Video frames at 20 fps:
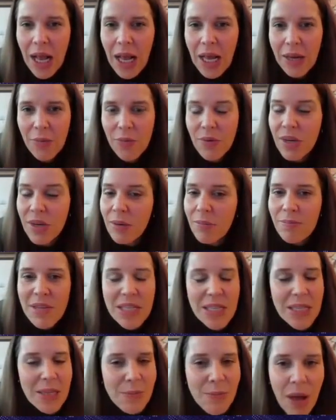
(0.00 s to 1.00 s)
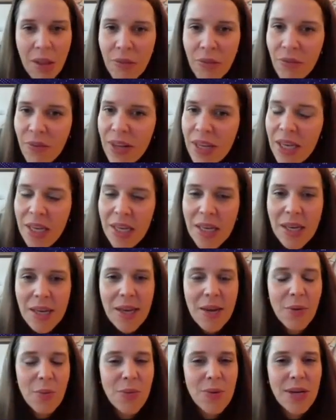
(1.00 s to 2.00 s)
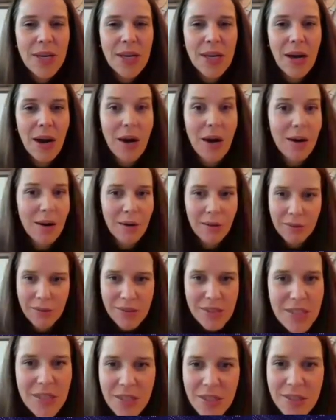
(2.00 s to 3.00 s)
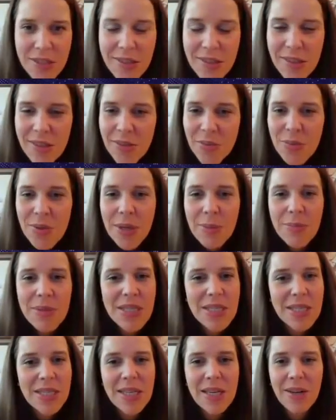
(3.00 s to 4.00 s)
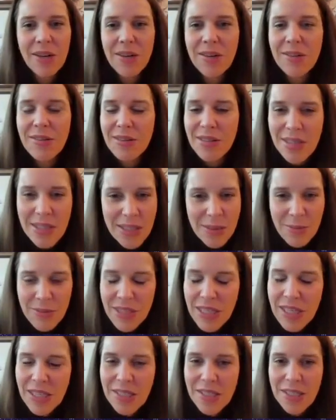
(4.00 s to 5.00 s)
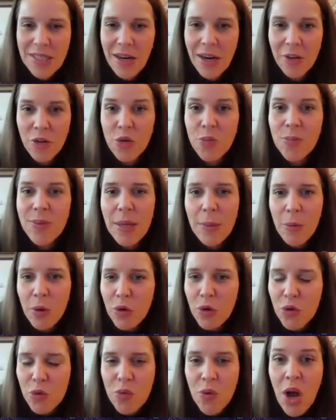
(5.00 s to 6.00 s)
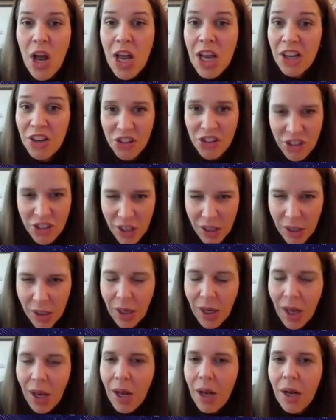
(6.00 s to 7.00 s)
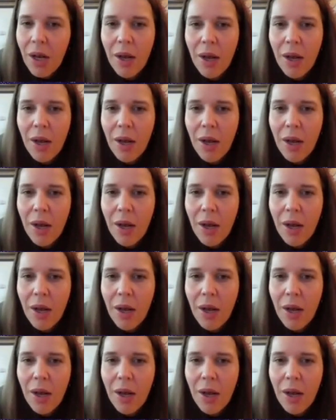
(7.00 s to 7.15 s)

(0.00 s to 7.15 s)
and we are meeting monthly. We are on Discord, we are meeting on Teams, etc., to be able to share